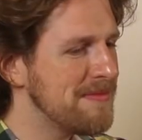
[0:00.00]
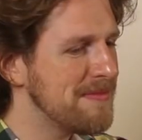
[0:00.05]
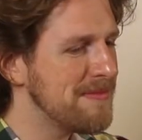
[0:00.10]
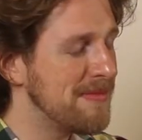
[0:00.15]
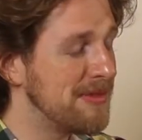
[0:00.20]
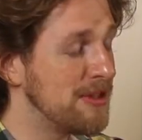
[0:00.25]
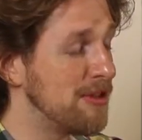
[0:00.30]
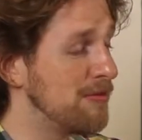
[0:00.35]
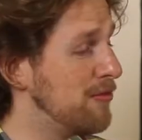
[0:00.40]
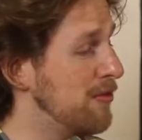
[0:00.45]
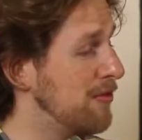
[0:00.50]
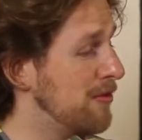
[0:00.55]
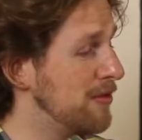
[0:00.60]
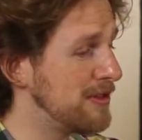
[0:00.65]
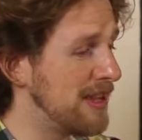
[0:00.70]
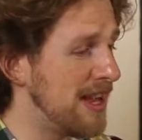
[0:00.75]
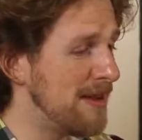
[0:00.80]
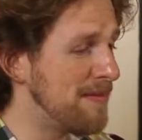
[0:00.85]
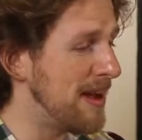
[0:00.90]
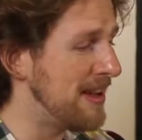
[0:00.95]
So Movable
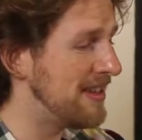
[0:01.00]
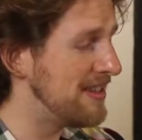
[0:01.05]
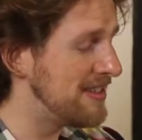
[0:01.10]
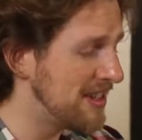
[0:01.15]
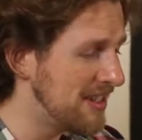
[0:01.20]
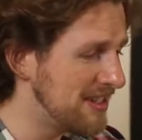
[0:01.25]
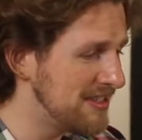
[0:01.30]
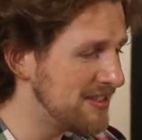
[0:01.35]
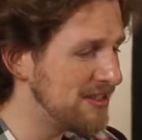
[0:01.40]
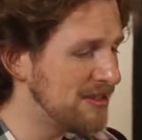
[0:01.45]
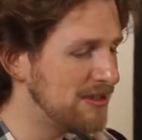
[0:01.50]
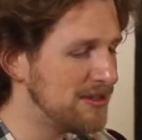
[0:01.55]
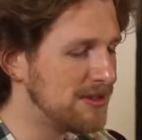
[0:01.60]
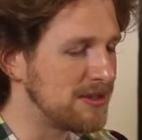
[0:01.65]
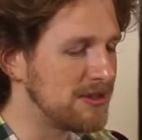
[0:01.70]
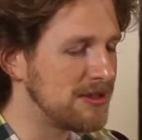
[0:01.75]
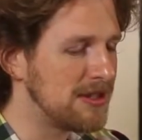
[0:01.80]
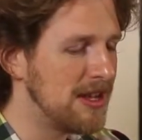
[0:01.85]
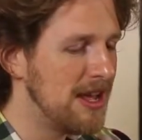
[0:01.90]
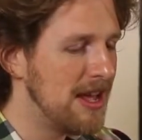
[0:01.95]
Type had tons of
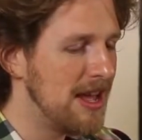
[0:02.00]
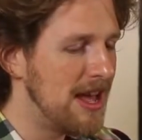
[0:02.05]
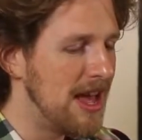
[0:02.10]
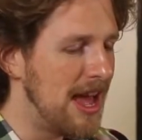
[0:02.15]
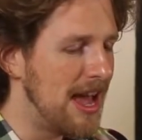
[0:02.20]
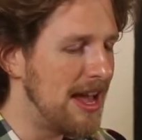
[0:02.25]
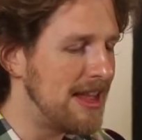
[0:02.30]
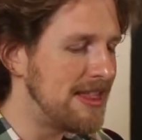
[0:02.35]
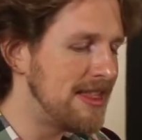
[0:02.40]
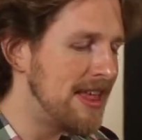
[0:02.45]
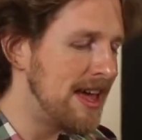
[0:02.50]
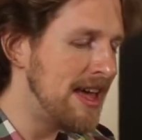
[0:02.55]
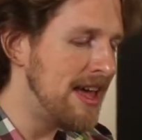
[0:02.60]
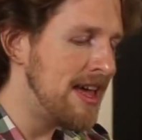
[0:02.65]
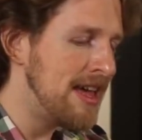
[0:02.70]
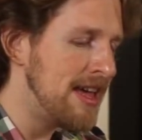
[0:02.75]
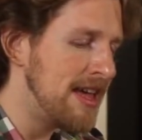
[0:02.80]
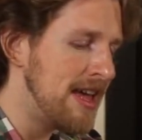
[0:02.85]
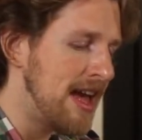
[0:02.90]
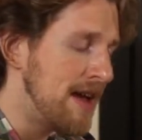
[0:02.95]
users, and
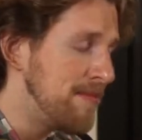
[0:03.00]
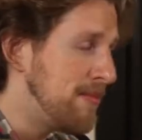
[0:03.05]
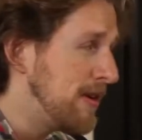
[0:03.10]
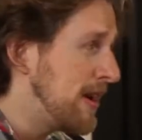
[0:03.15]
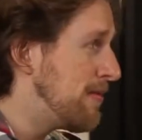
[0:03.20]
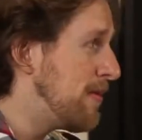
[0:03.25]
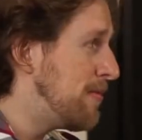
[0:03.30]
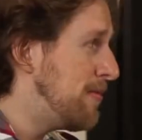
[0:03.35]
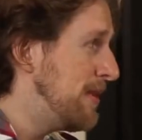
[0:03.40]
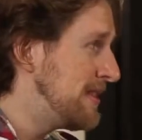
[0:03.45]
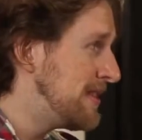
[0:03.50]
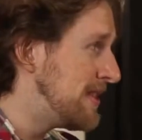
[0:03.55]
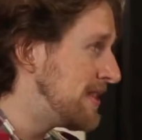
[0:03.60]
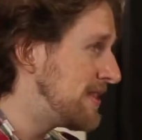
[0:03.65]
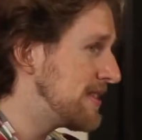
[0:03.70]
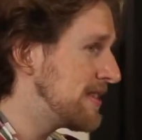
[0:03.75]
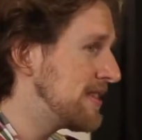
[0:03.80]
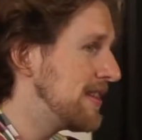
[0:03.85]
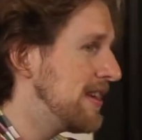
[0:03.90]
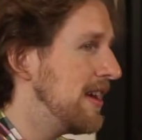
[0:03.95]
they had become a
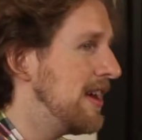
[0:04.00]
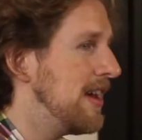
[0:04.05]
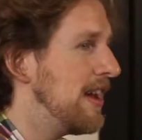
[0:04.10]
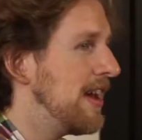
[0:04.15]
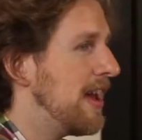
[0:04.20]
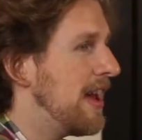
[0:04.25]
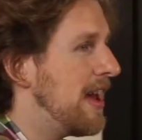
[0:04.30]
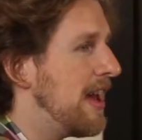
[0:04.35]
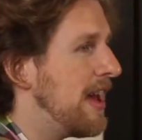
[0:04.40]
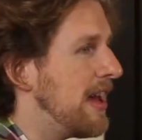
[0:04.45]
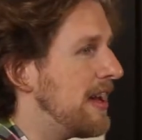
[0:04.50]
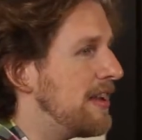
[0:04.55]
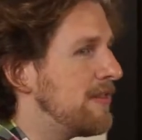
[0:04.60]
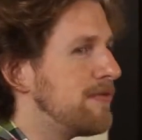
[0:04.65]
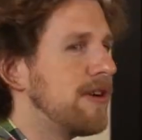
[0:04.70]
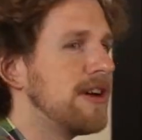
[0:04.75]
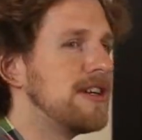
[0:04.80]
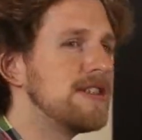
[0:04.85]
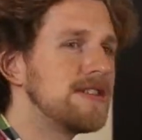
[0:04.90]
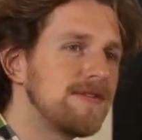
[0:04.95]
business and
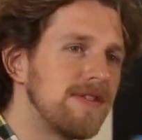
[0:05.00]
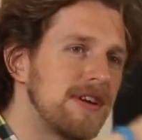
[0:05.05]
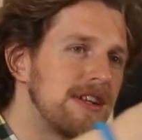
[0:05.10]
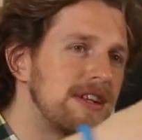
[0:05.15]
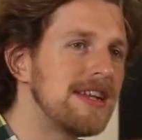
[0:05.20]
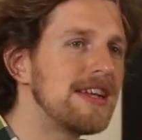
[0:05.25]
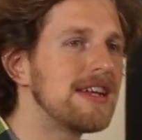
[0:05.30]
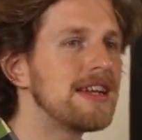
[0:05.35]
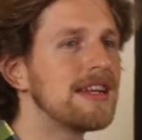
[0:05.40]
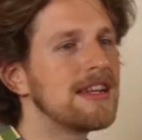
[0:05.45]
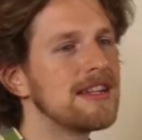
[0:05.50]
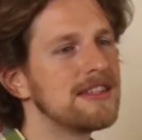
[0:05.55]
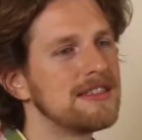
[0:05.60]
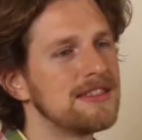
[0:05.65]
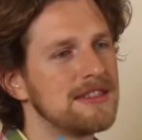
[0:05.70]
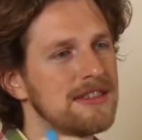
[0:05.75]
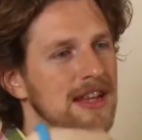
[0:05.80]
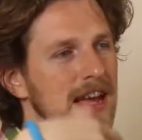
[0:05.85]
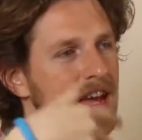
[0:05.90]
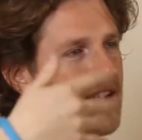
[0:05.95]
raised funding and
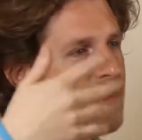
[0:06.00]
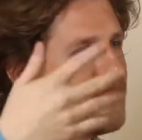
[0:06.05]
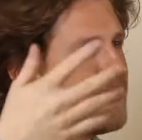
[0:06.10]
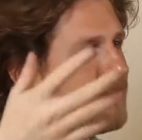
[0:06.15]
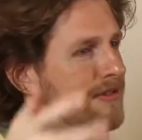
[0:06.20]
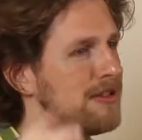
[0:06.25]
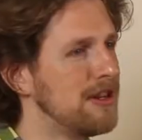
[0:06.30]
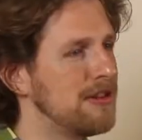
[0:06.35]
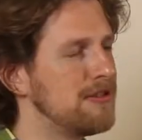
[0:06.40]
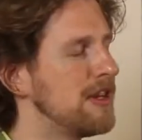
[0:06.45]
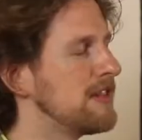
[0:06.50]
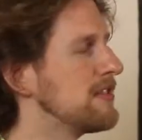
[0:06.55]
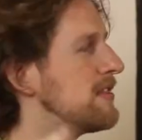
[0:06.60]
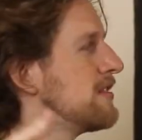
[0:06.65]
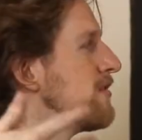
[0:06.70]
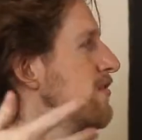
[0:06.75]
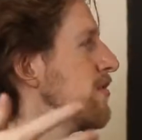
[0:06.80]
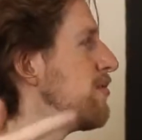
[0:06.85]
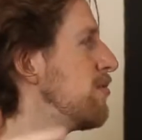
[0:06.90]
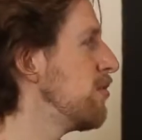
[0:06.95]
had dozens
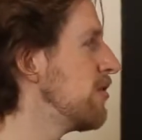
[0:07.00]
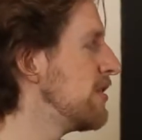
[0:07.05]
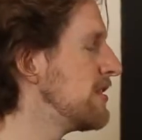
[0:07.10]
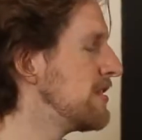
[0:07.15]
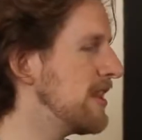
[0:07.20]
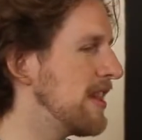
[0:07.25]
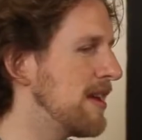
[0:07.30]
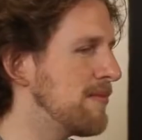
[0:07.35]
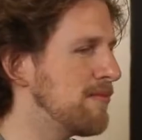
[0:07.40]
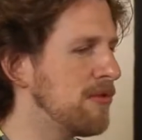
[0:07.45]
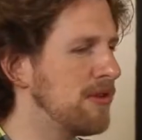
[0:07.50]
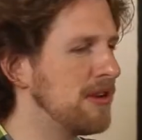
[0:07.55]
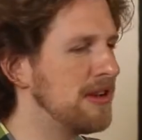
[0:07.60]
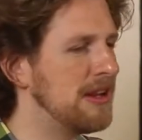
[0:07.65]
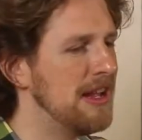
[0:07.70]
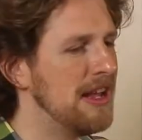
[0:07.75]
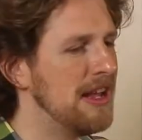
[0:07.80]
of employees at that point.